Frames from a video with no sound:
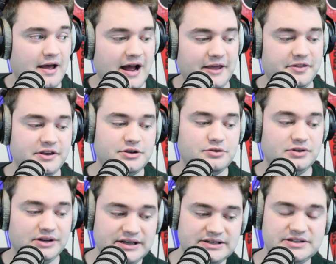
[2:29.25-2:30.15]
I think you
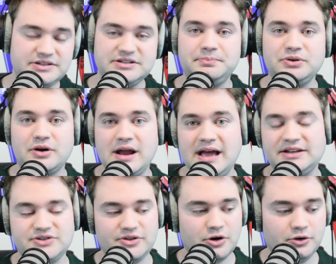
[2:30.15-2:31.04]
need to tip your
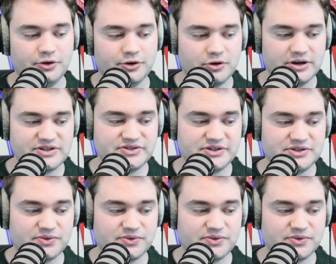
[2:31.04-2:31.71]
hat to the Golden Grizzlies